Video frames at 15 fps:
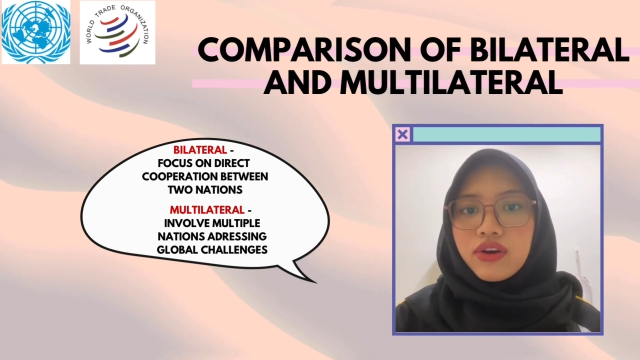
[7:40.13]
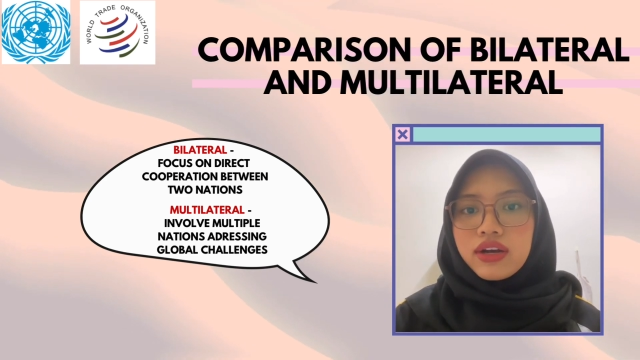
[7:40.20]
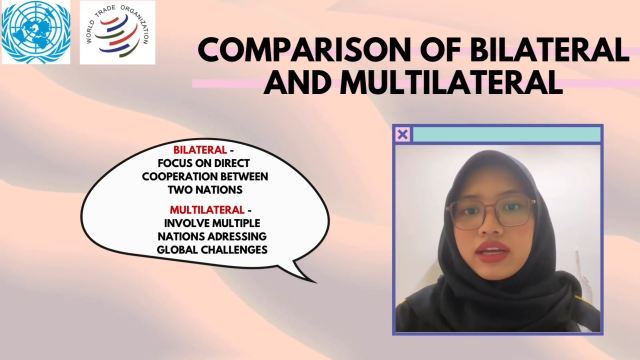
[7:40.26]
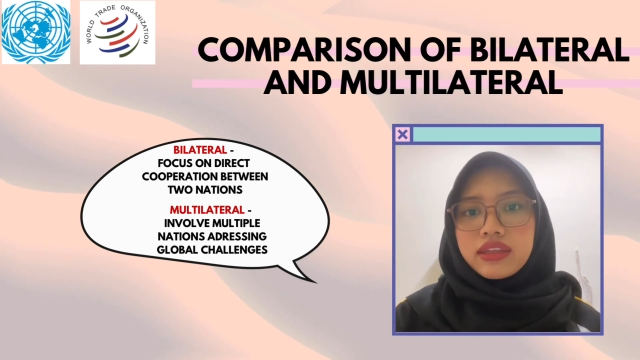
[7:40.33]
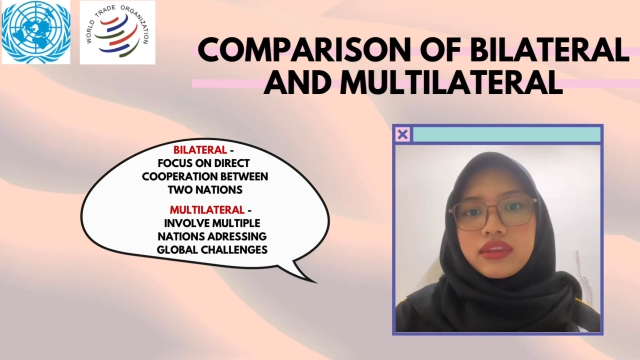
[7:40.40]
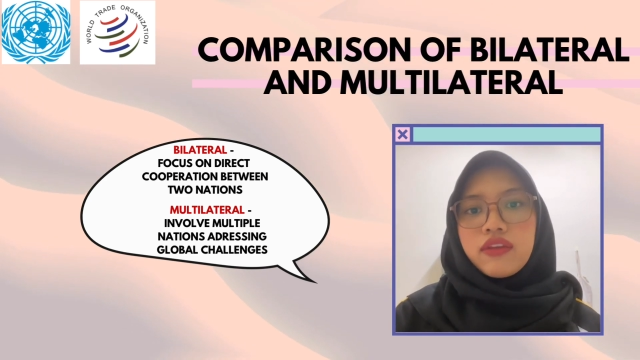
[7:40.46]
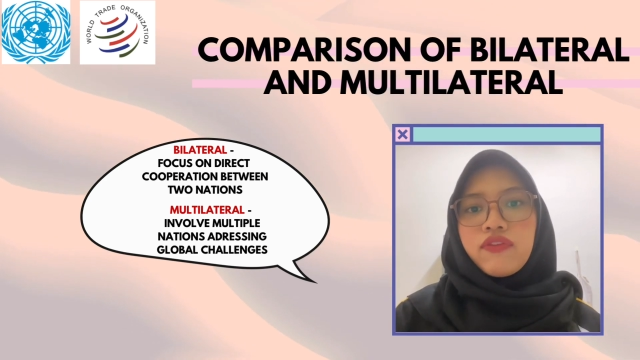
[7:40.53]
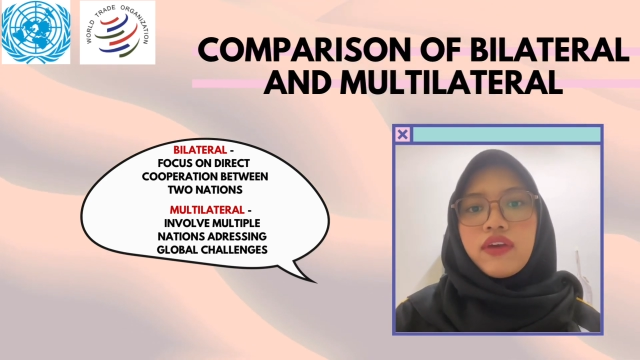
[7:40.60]

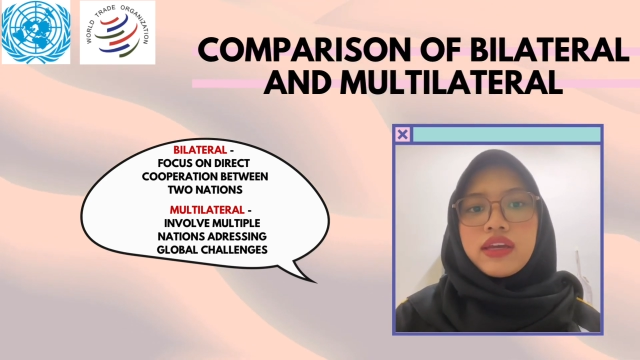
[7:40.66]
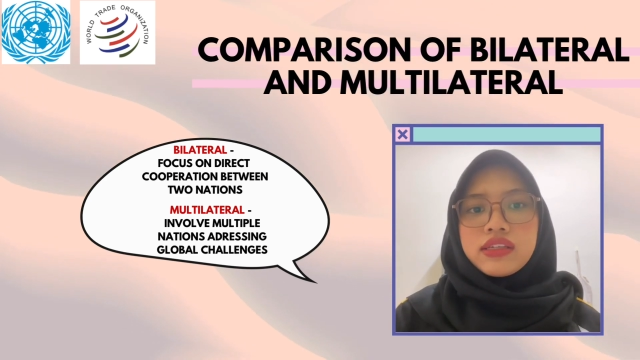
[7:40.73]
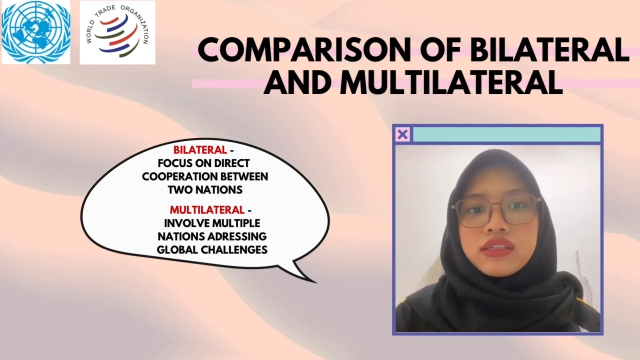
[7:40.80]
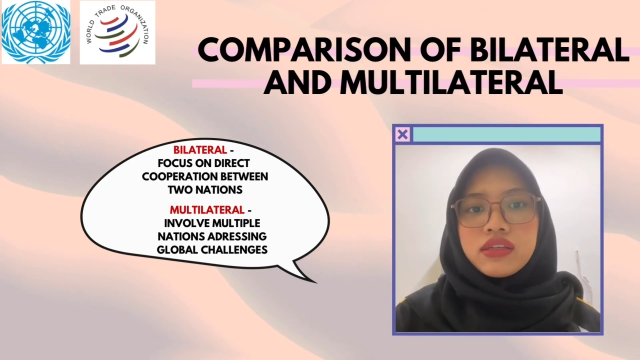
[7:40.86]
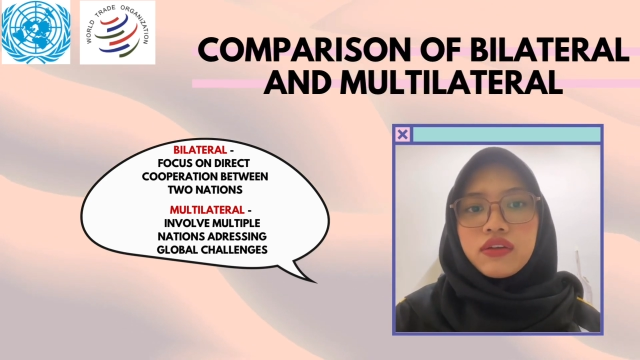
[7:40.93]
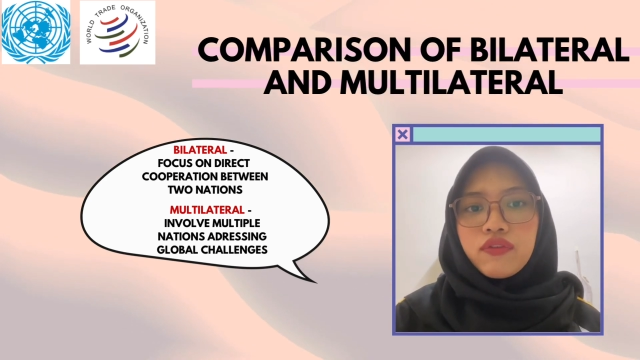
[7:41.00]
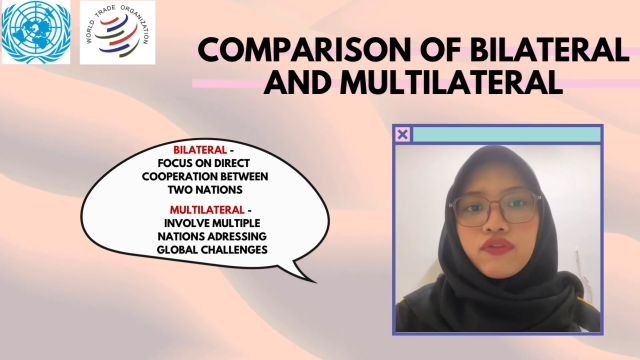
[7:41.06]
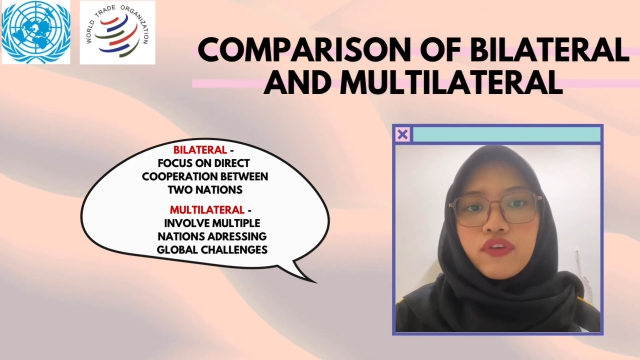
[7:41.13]
collective
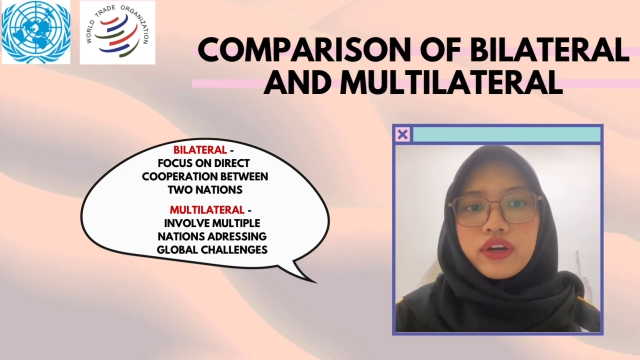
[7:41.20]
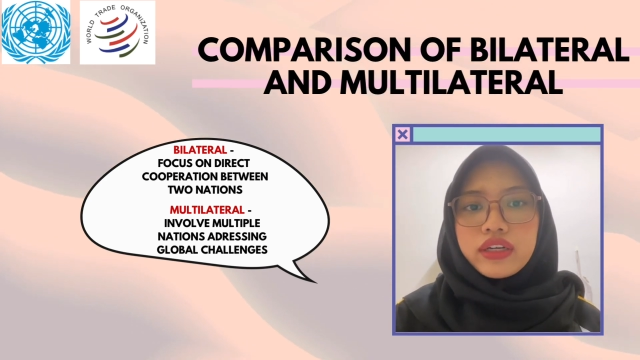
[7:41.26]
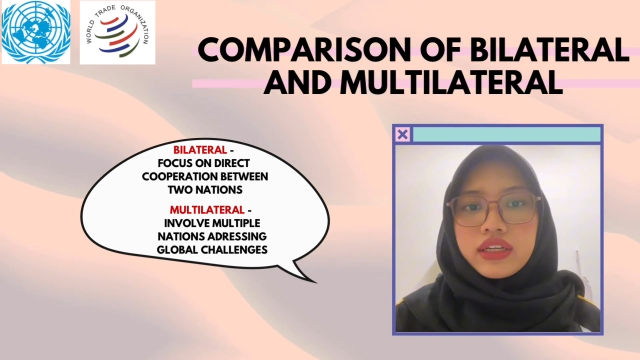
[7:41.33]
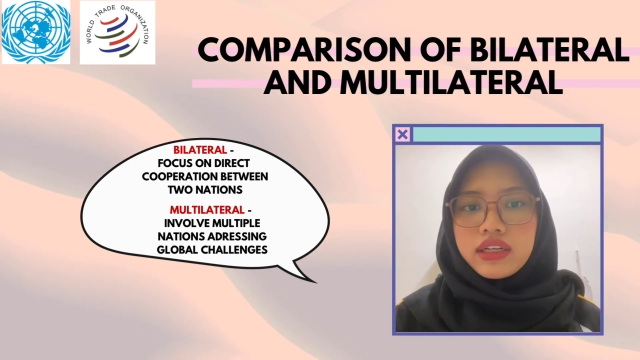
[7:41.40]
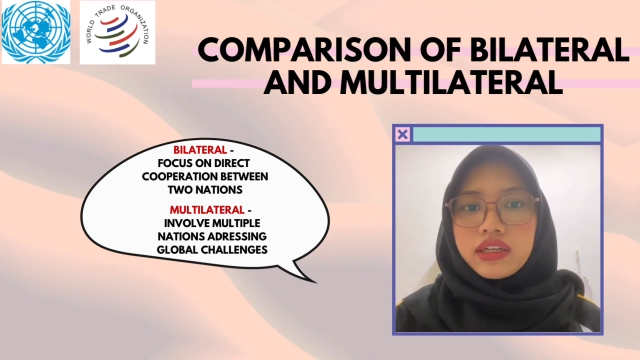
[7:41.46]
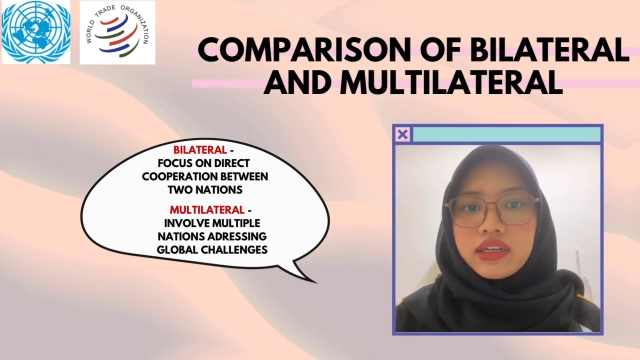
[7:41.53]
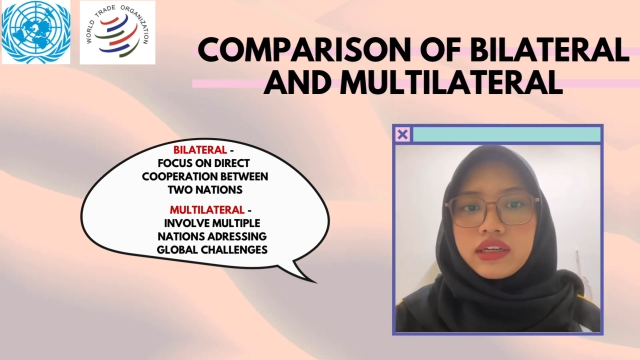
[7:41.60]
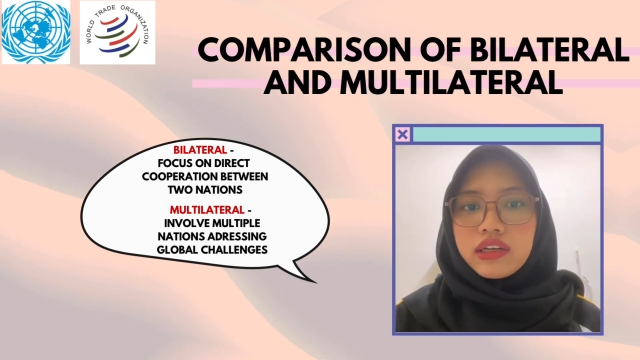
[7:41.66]
action for
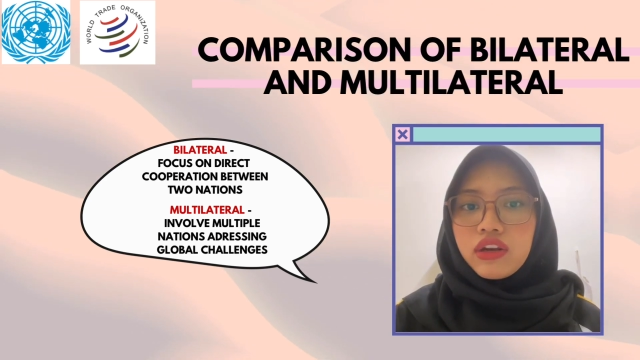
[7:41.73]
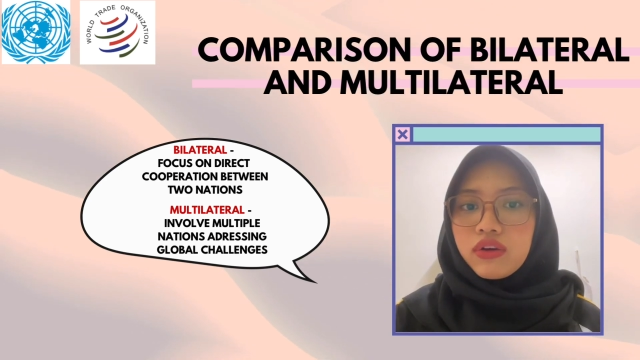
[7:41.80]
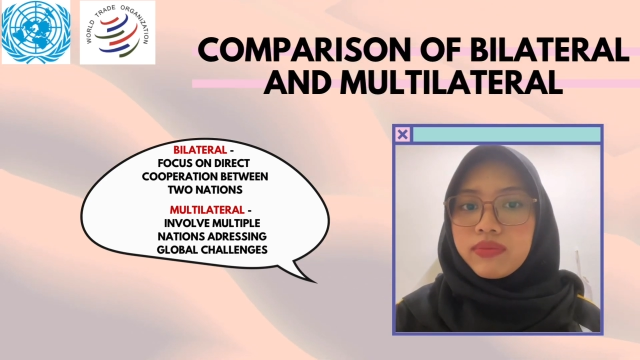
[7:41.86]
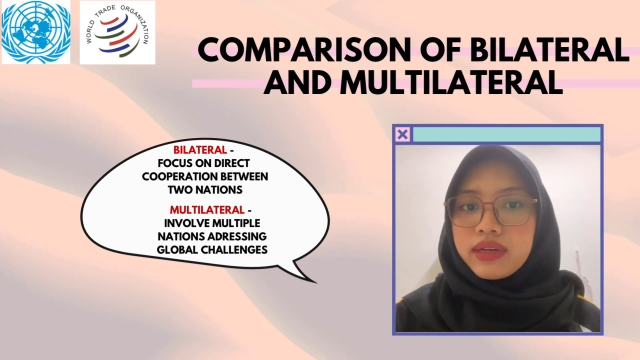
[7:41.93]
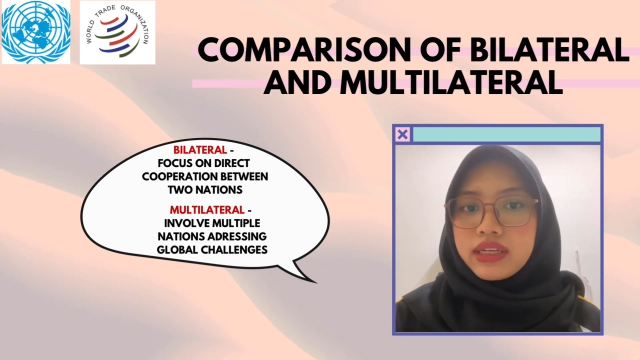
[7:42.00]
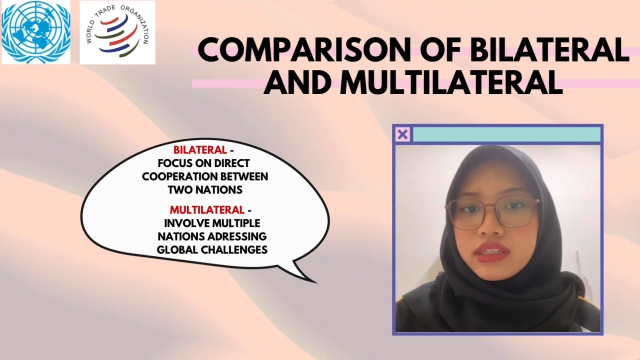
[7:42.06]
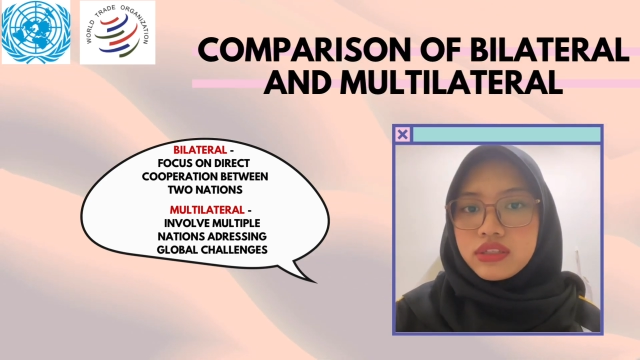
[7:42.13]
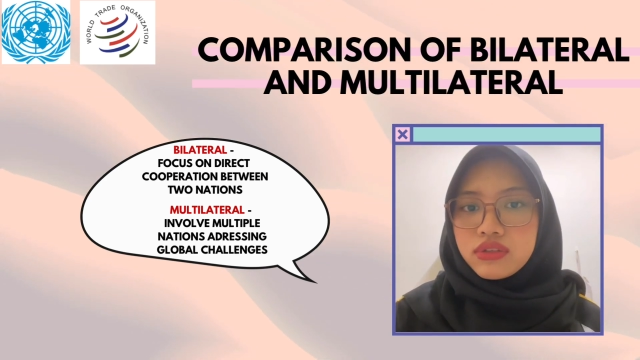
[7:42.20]
the
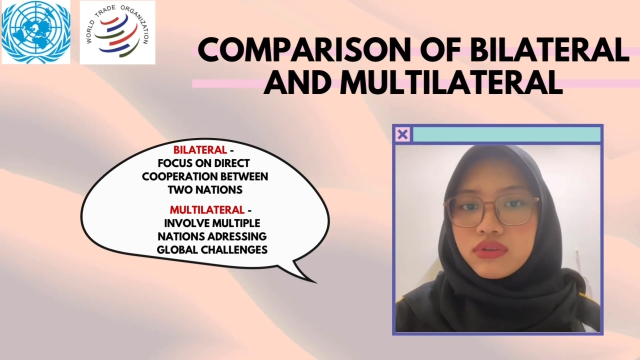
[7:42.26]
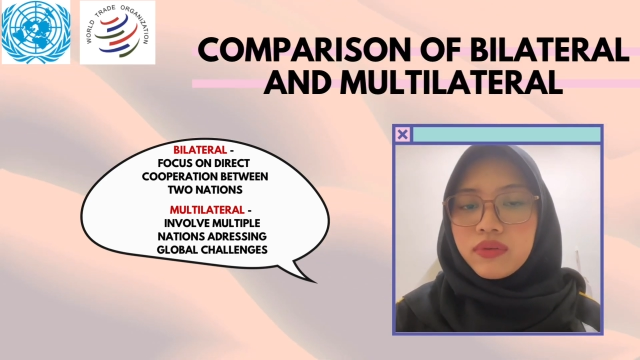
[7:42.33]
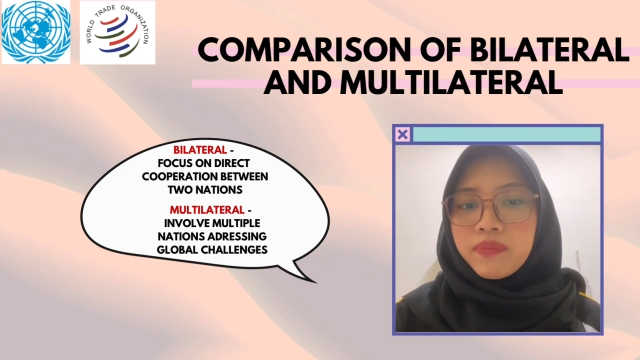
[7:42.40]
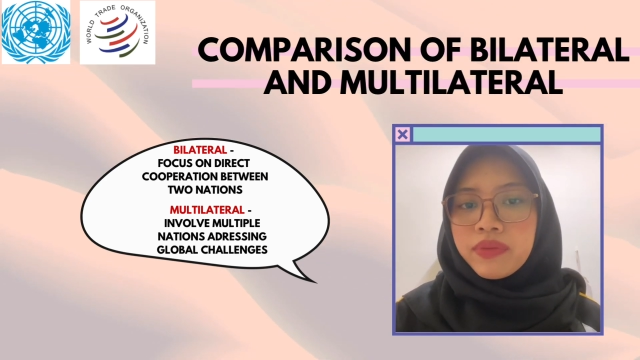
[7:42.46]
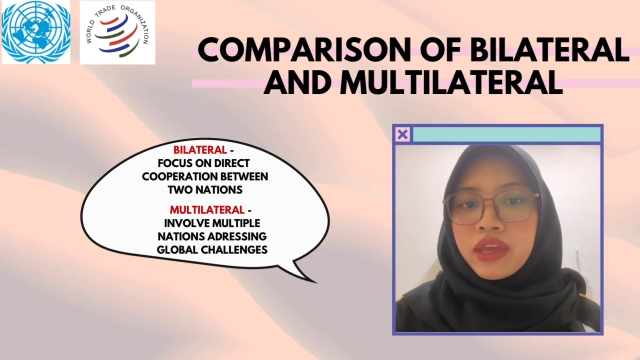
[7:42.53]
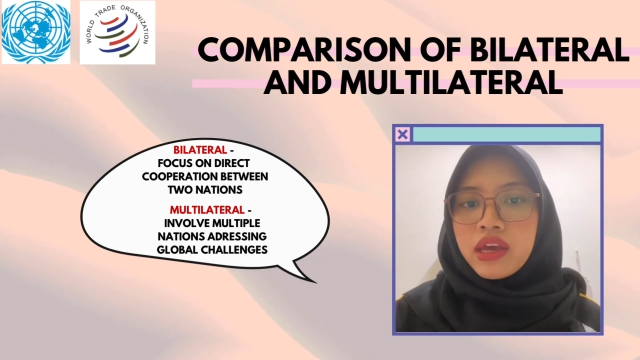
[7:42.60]
global issue,